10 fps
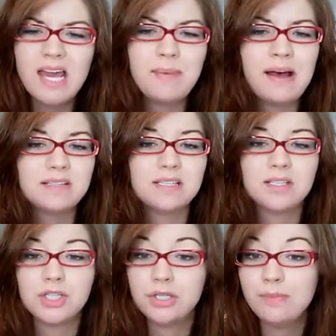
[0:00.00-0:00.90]
8 pounds
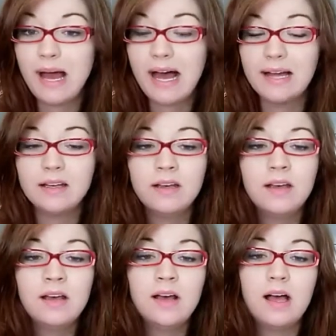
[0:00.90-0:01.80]
isn't too bad.
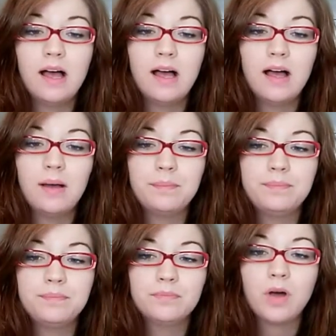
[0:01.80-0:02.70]

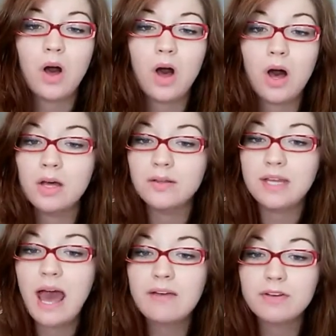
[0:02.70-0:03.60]

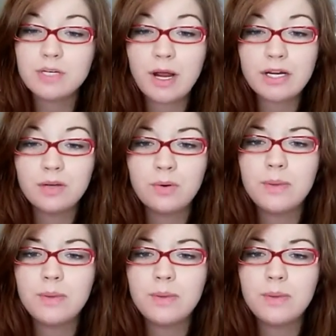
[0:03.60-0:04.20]
The average pregnant